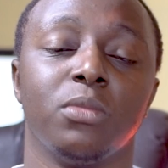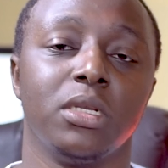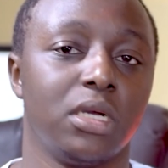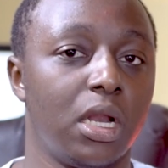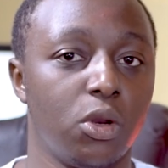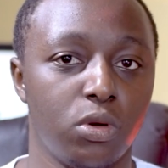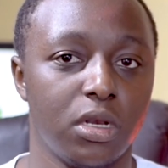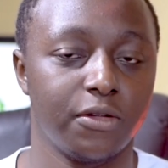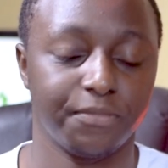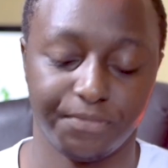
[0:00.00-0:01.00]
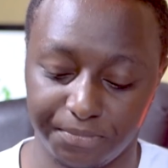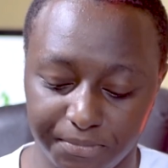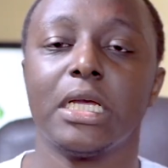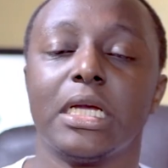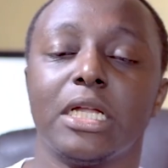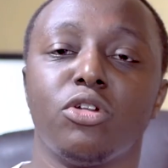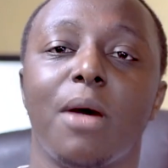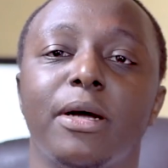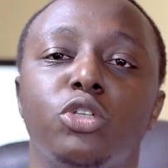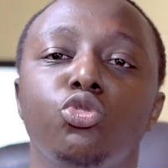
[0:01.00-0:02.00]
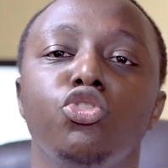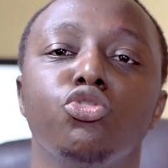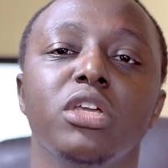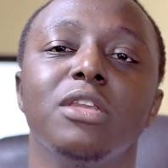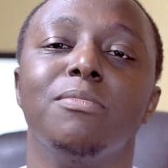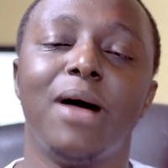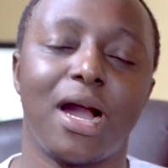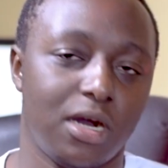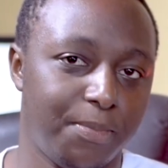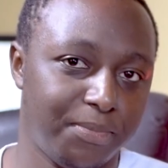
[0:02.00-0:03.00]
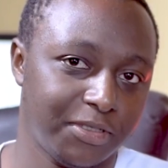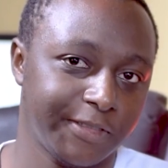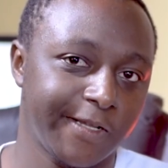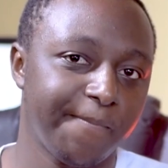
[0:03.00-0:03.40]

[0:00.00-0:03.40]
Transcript: wedding alone. Now number 2, you need backup.